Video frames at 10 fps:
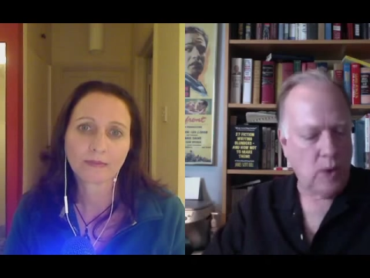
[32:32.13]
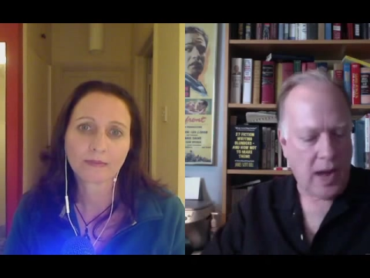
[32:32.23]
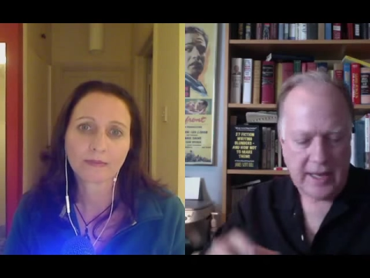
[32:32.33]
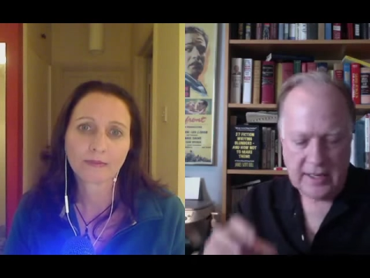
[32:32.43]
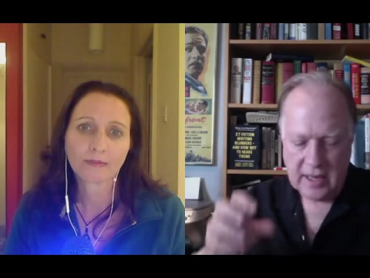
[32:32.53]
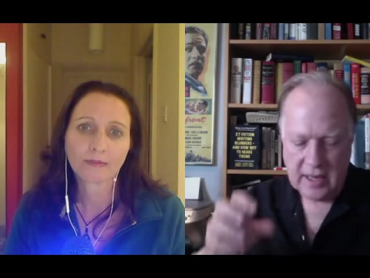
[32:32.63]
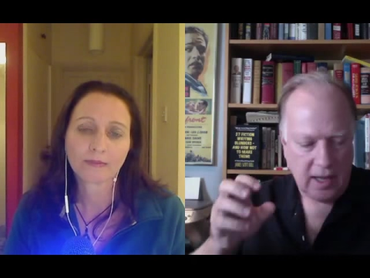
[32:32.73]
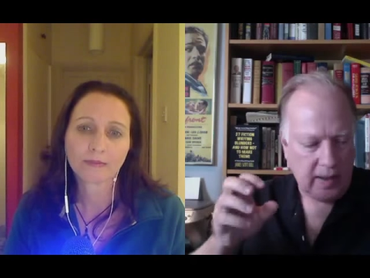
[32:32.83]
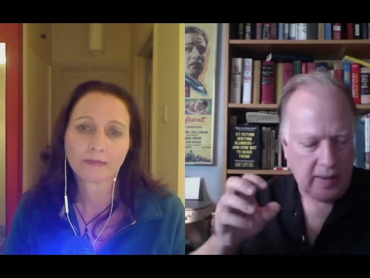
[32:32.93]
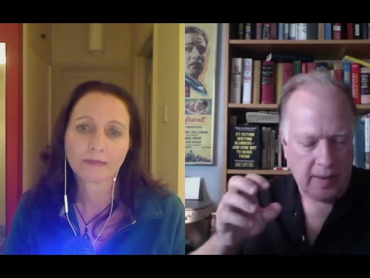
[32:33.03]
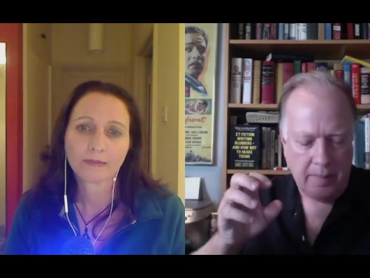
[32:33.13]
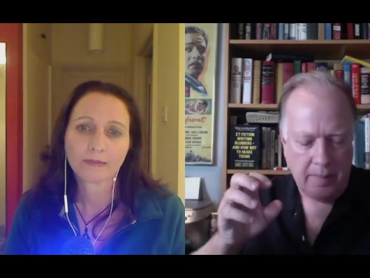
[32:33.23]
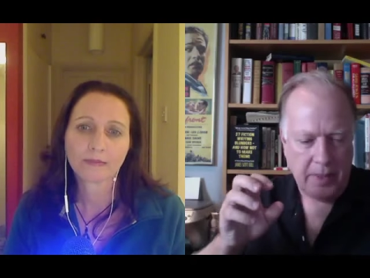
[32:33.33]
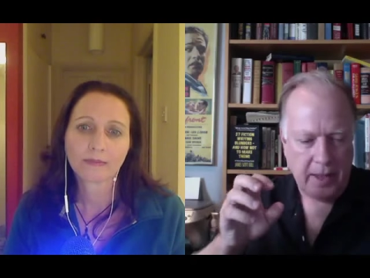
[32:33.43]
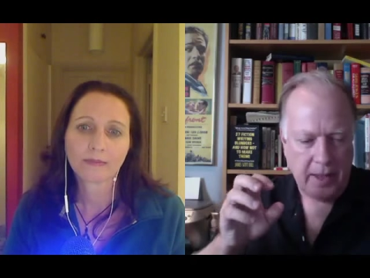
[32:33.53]
Speaker 1: Write uh,
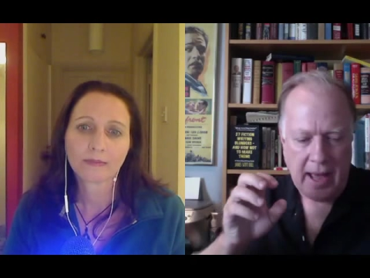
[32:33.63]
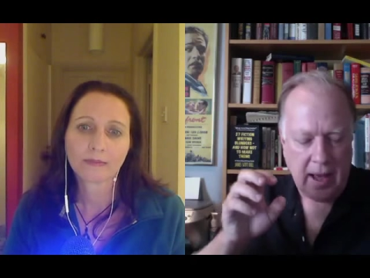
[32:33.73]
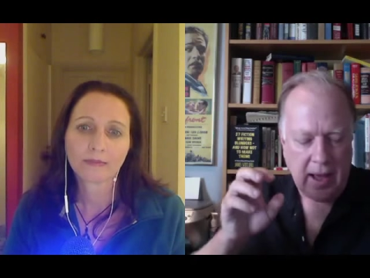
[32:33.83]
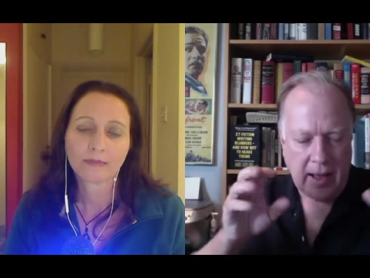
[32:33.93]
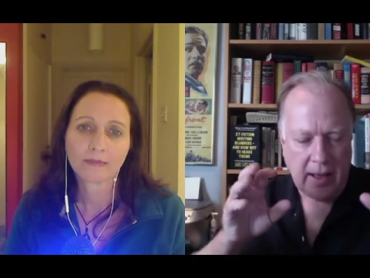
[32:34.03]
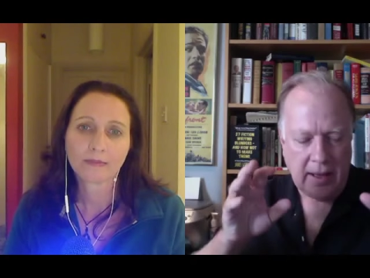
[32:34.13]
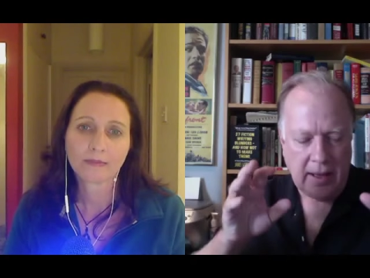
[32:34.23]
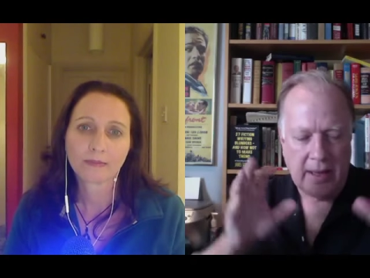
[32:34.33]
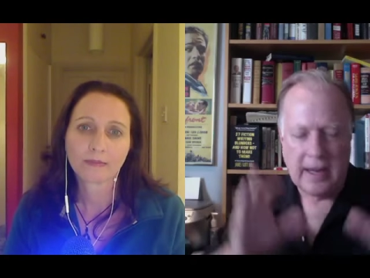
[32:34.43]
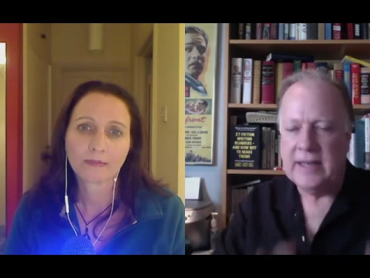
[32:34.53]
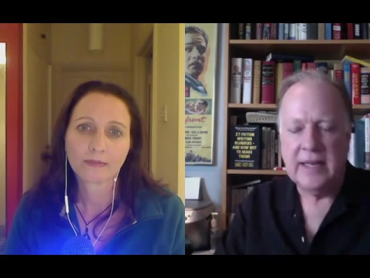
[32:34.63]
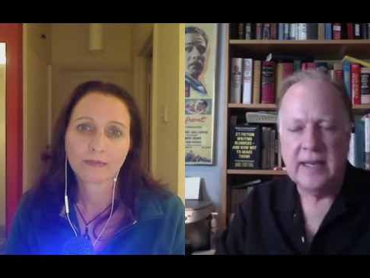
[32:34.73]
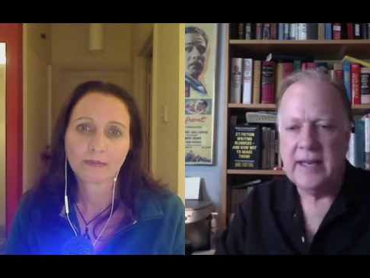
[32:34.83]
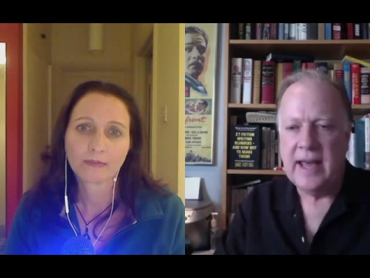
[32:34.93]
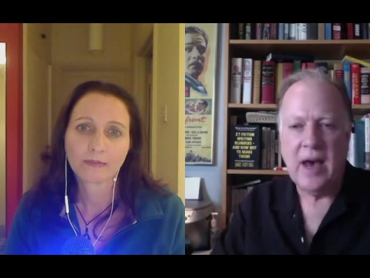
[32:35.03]
um, an uh, uh, an
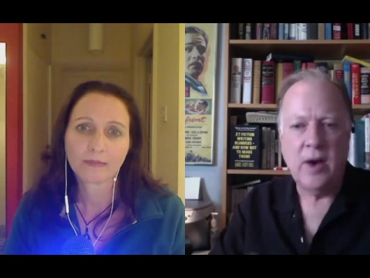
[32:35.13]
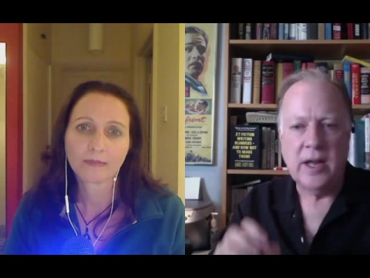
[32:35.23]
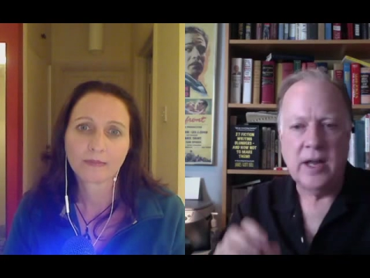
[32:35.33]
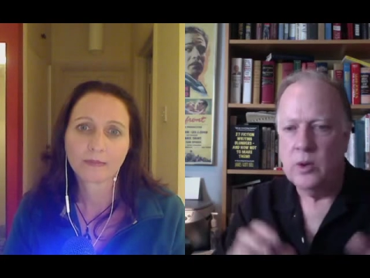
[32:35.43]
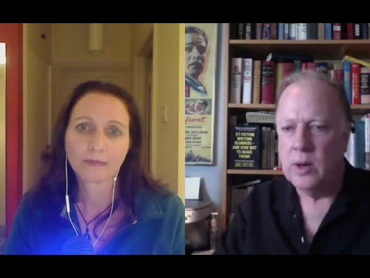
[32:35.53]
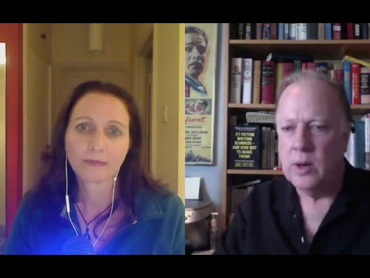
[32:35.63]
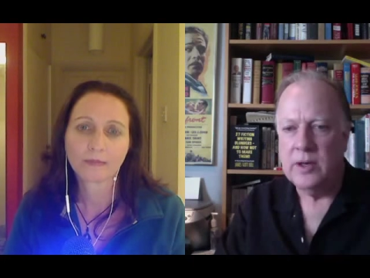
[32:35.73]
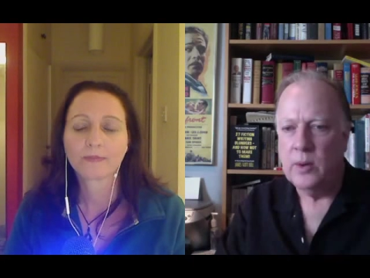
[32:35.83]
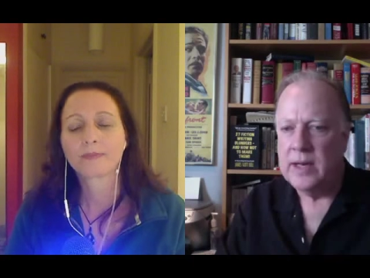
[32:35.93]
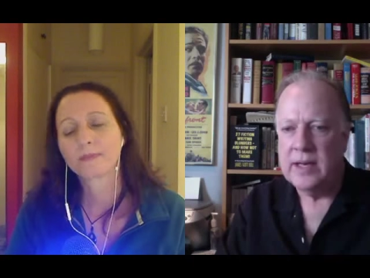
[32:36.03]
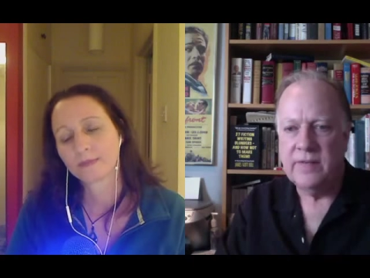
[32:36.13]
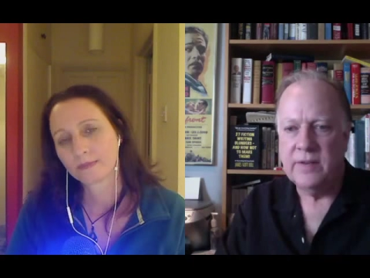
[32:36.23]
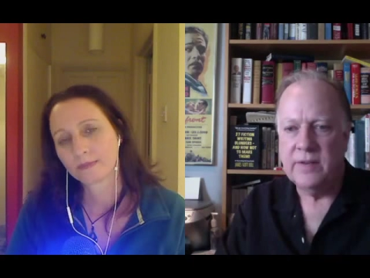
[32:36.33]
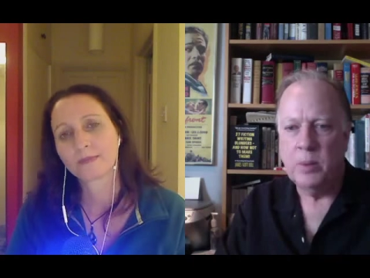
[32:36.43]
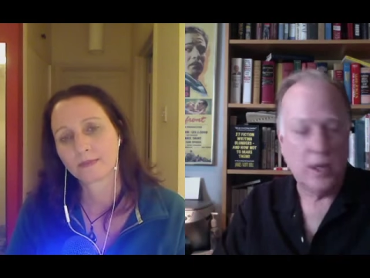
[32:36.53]
idea down, a new a new idea
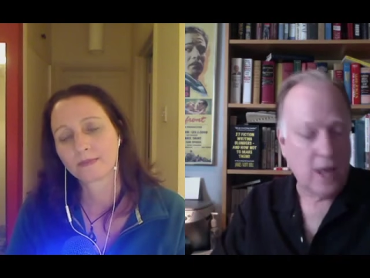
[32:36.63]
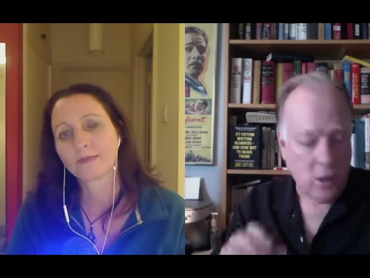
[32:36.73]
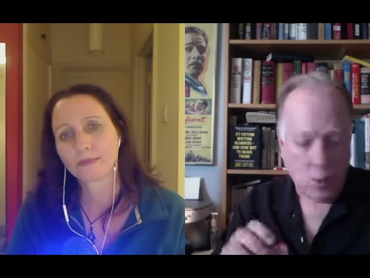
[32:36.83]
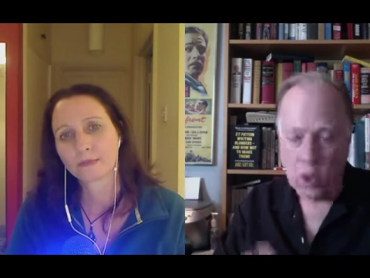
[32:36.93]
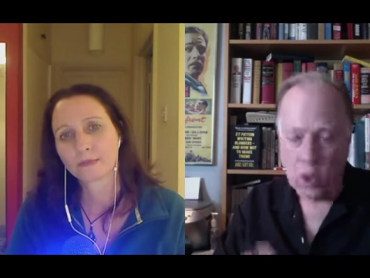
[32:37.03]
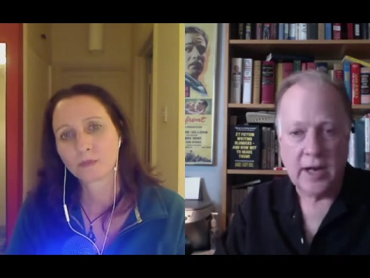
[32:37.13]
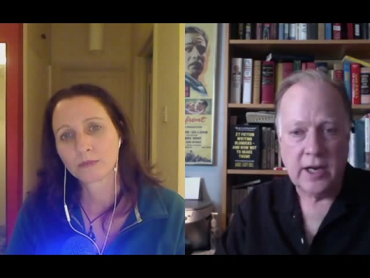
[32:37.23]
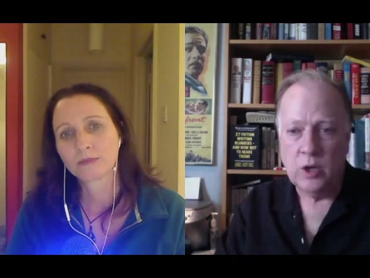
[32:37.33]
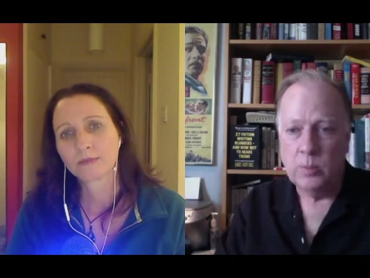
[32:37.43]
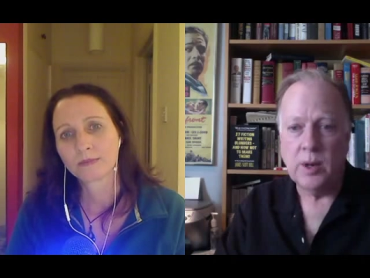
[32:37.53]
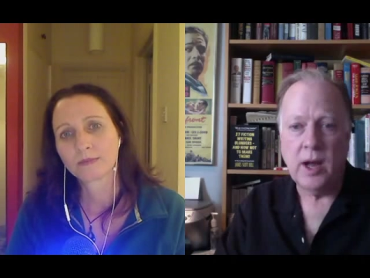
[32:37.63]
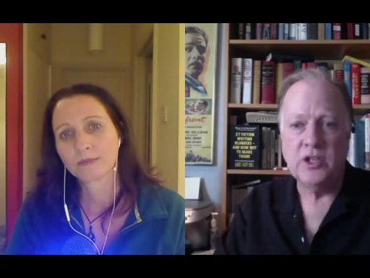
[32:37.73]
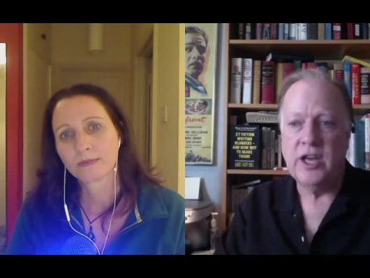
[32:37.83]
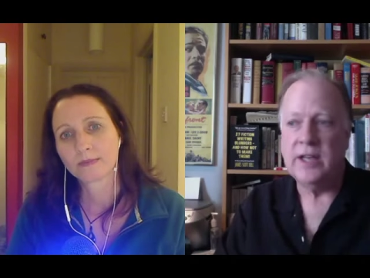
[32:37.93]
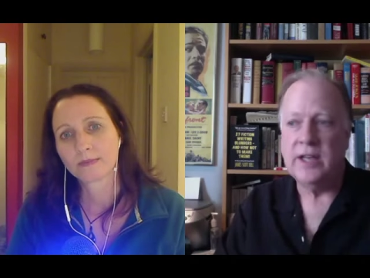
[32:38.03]
for a book. Work on a new
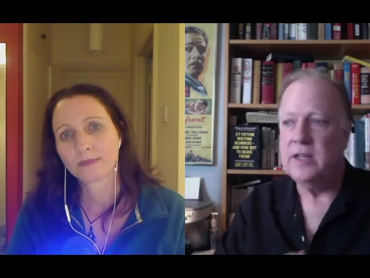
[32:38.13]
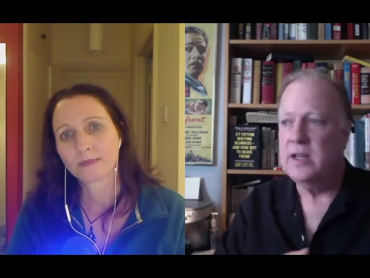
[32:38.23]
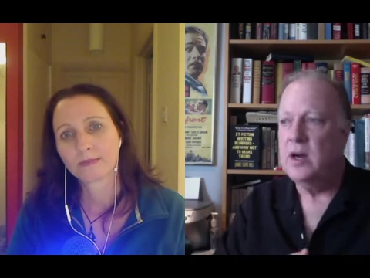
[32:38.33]
project.